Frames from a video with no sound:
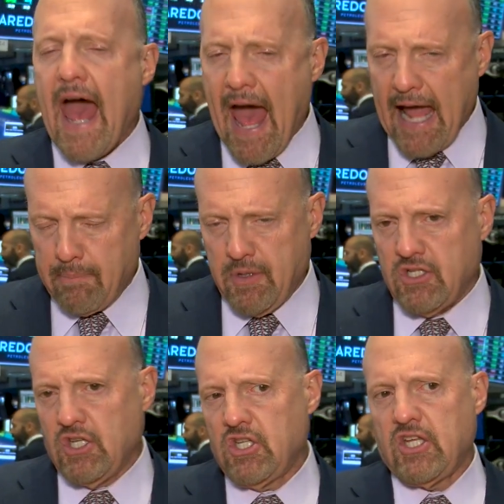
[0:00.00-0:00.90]
ag
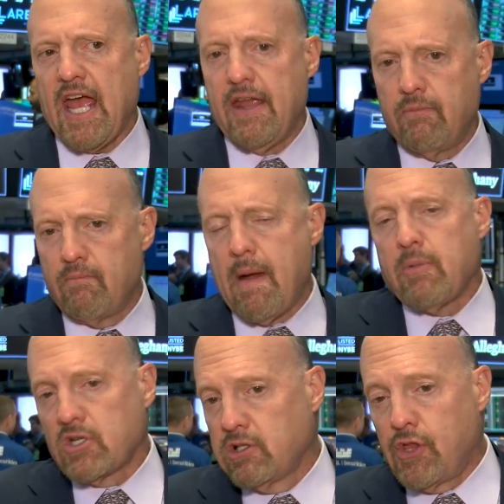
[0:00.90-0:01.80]
business. And
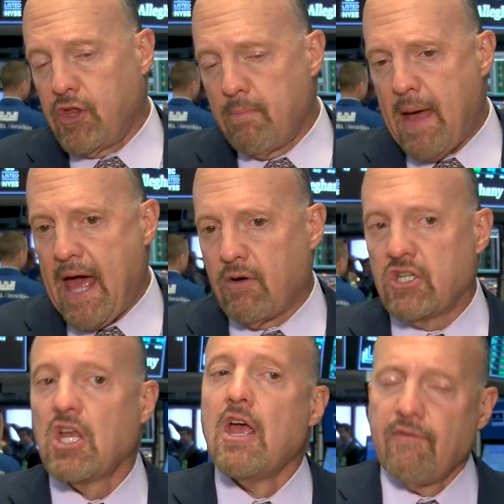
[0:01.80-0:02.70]
remember, it's lithium batteries.